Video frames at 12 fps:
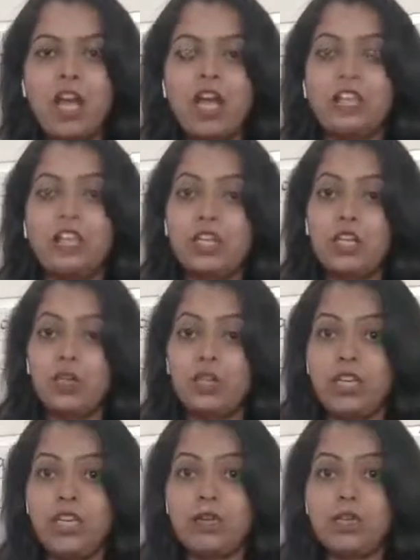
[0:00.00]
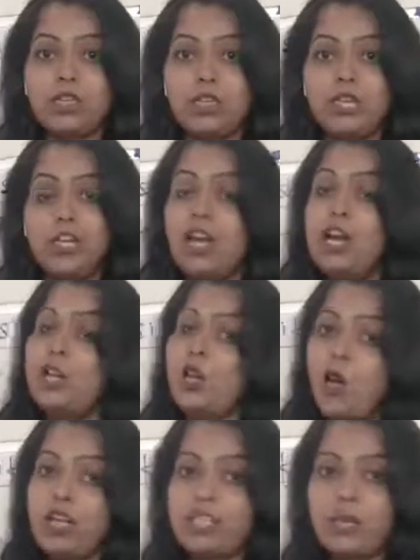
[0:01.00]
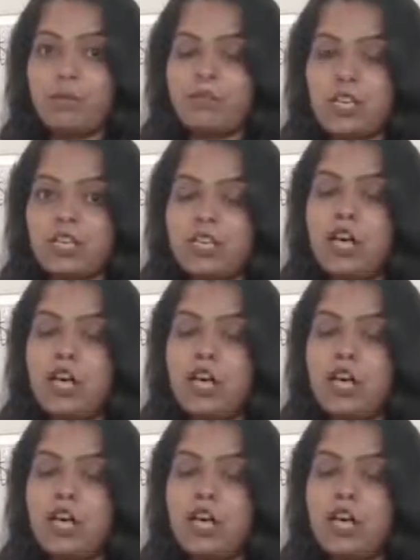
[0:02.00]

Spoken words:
then you need to study law subjects.